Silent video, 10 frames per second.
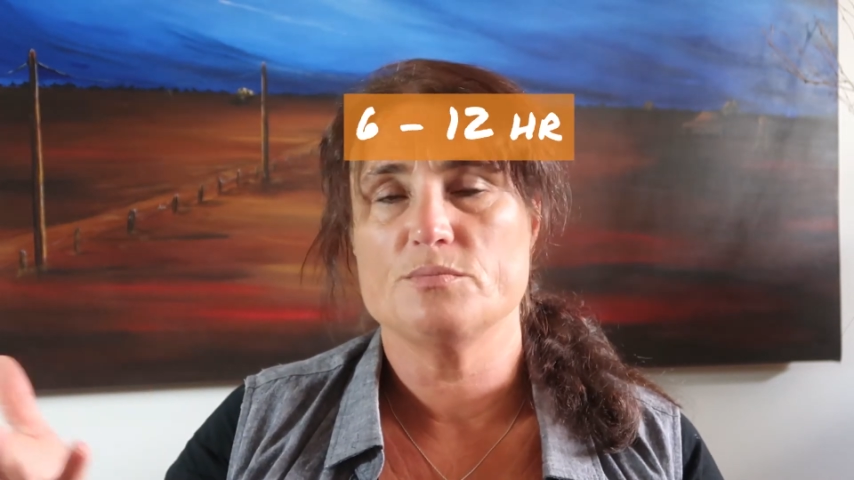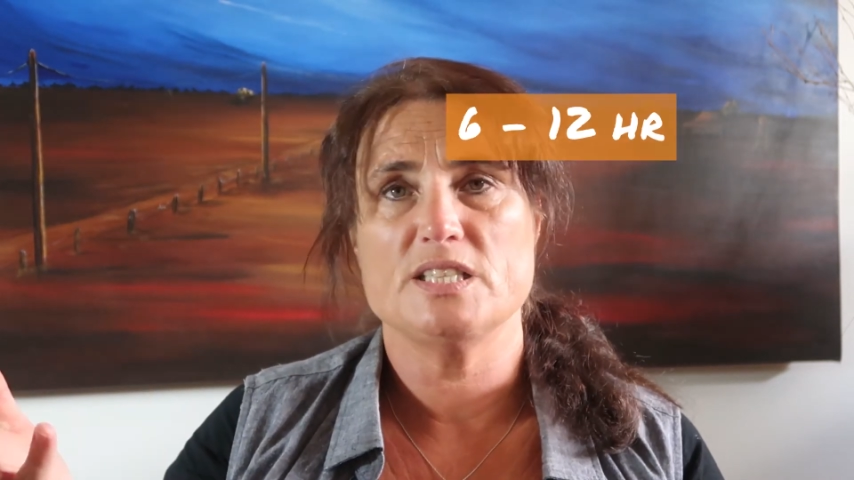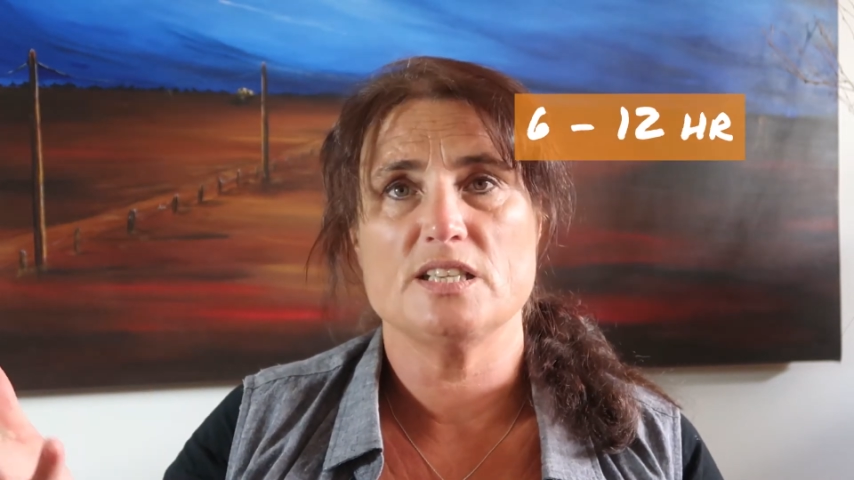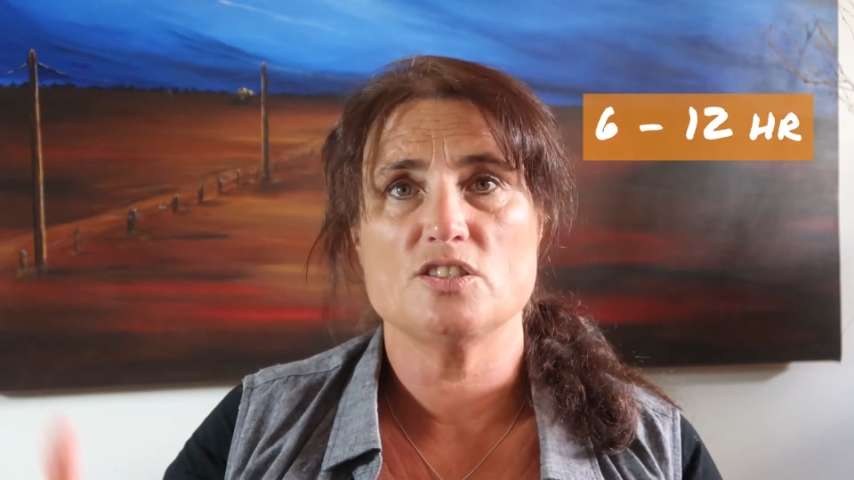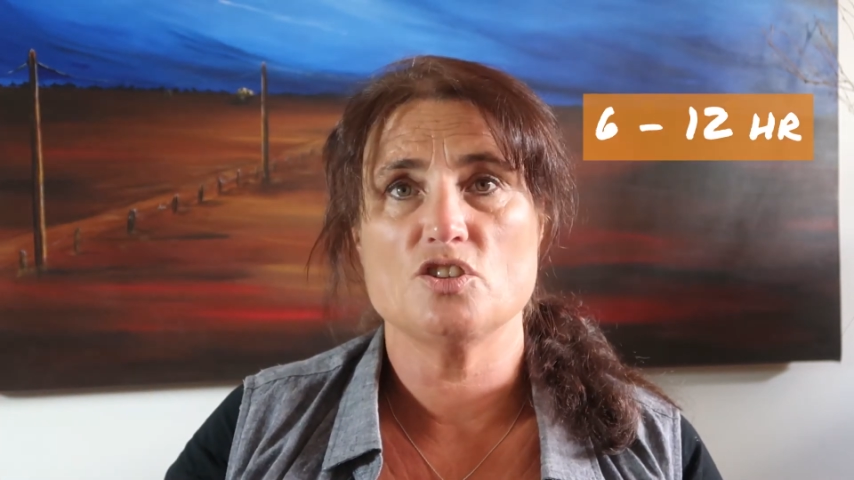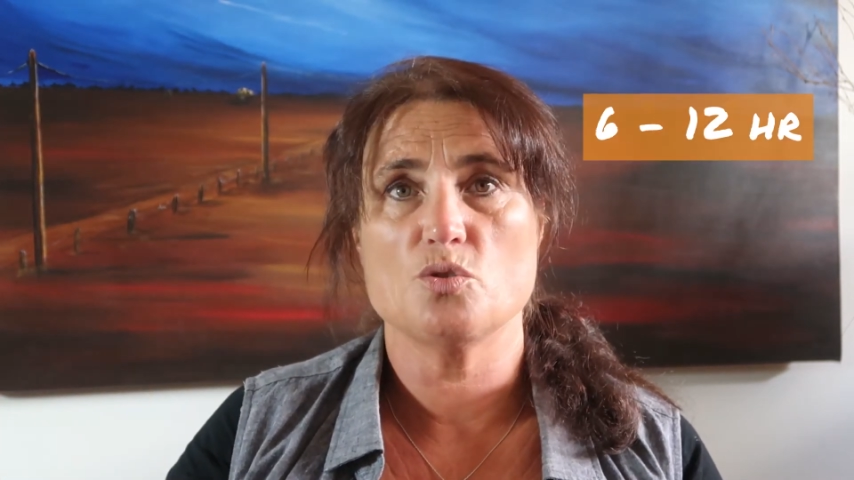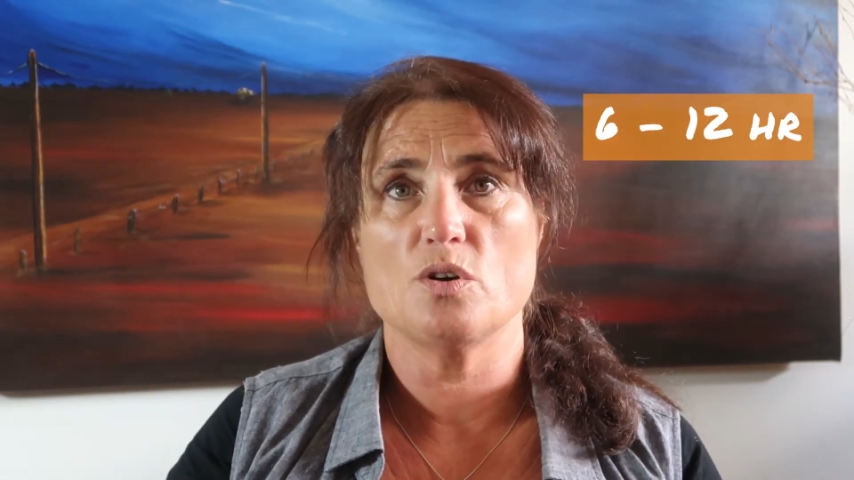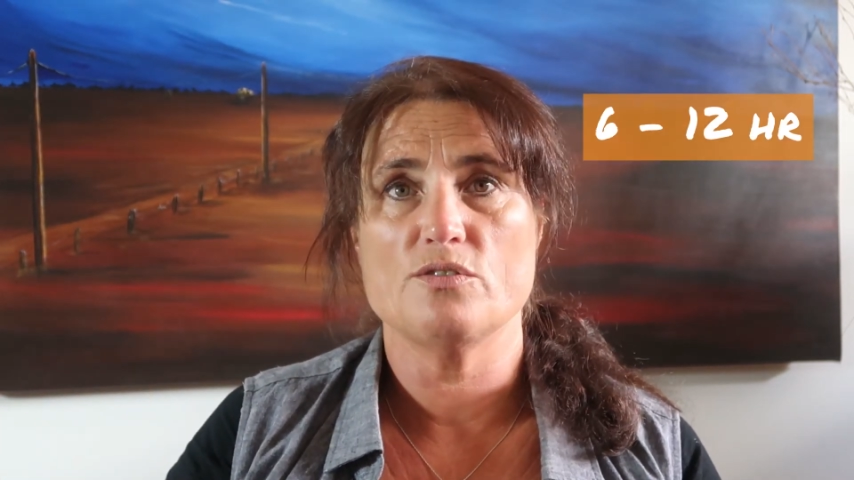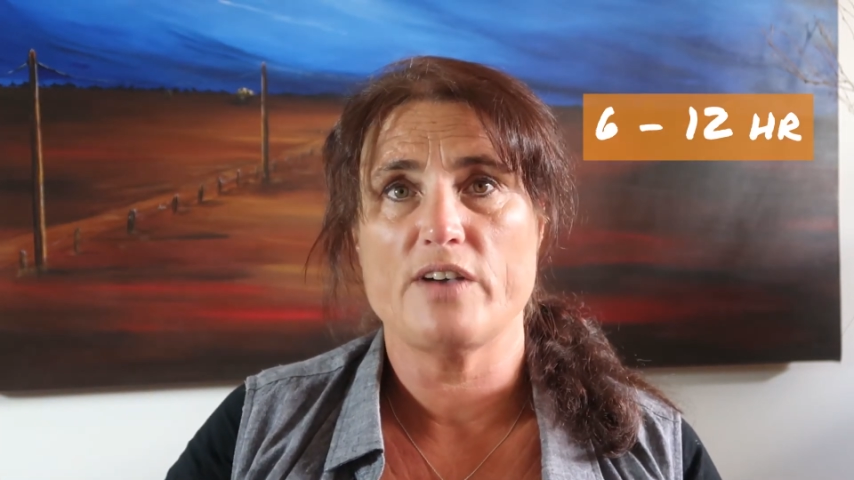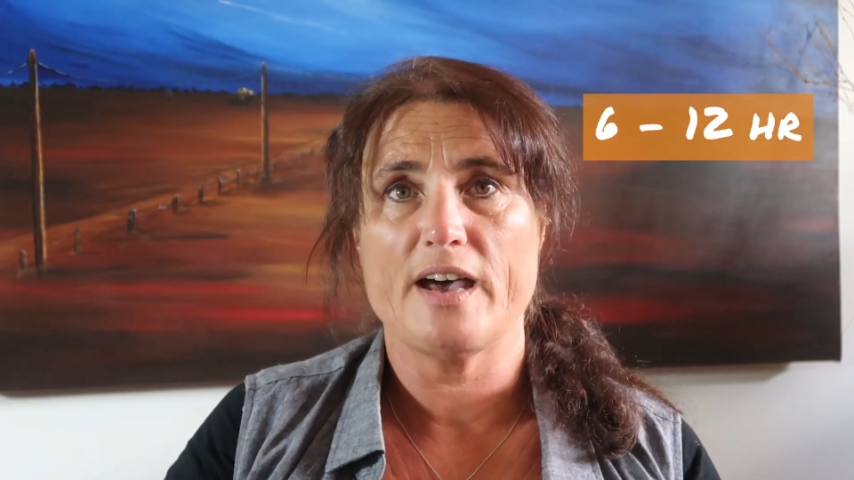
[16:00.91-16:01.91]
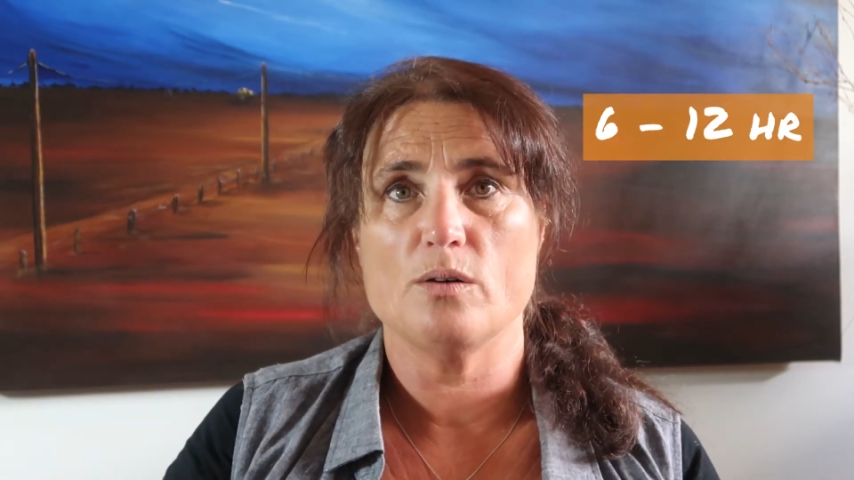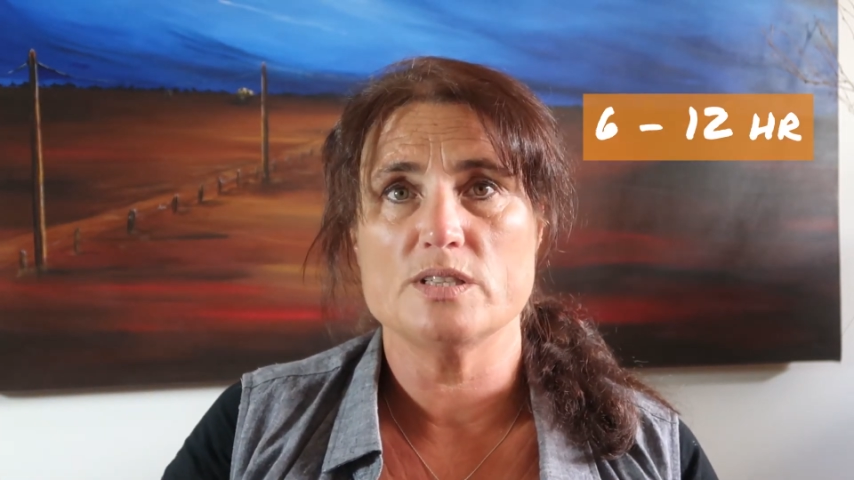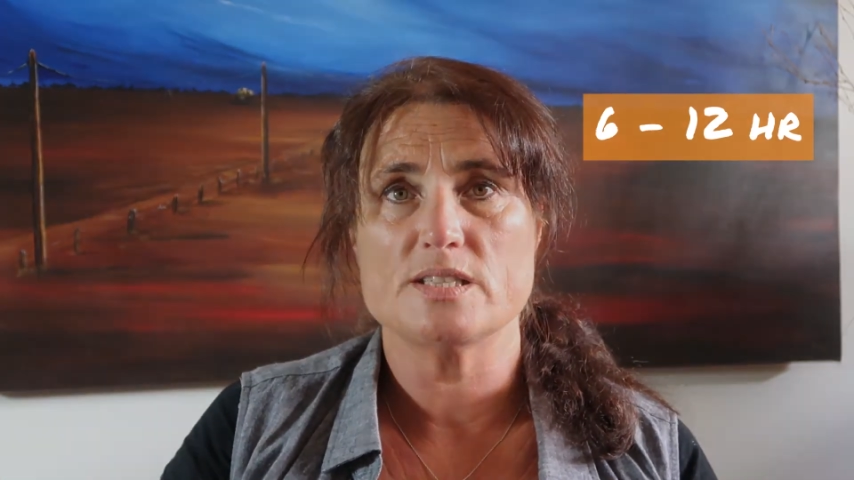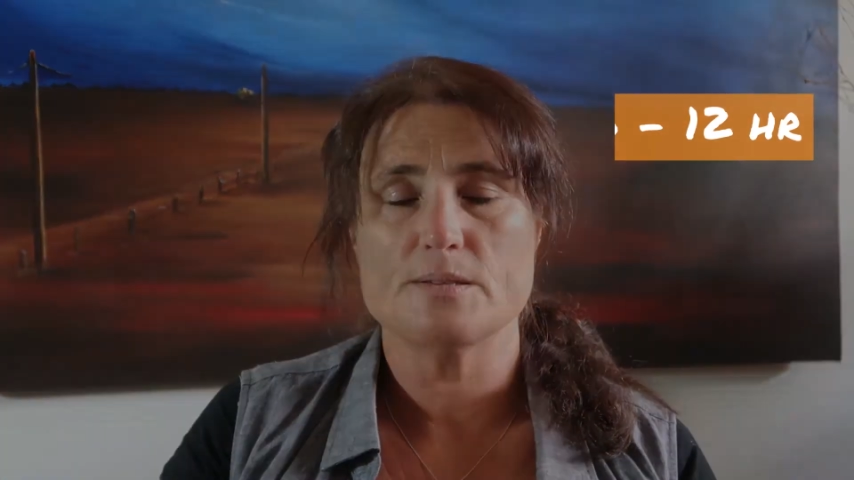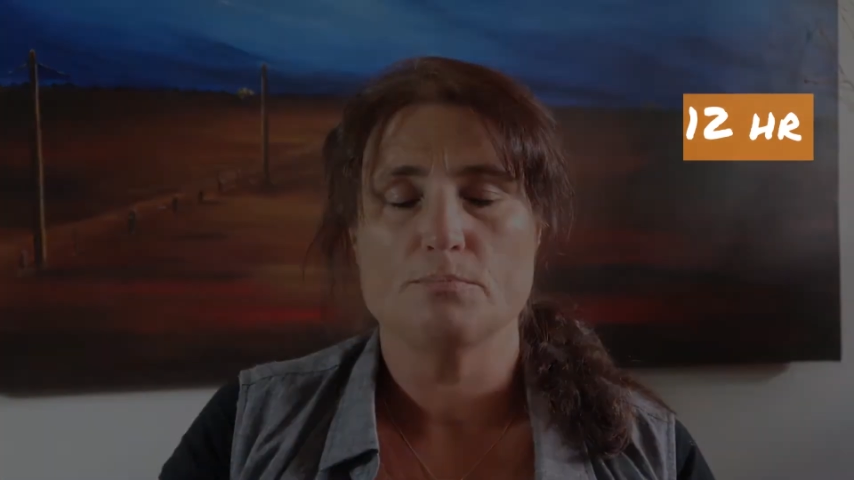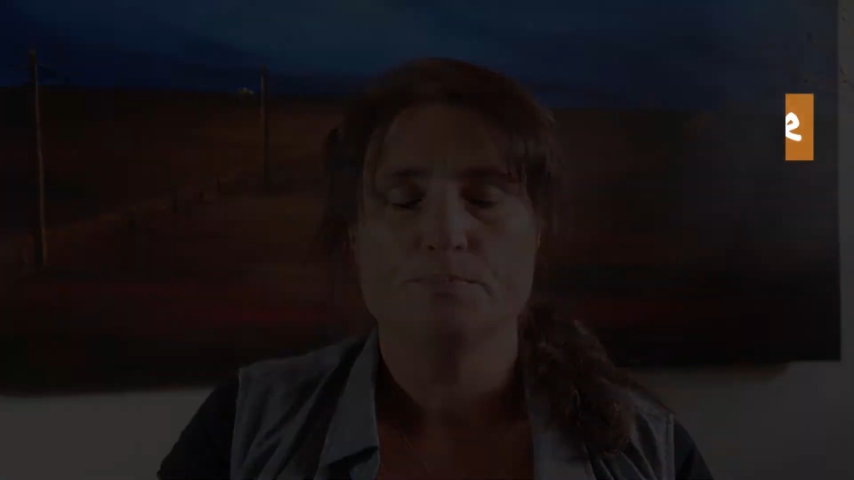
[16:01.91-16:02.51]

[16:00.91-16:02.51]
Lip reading: from 6 to 12 hours.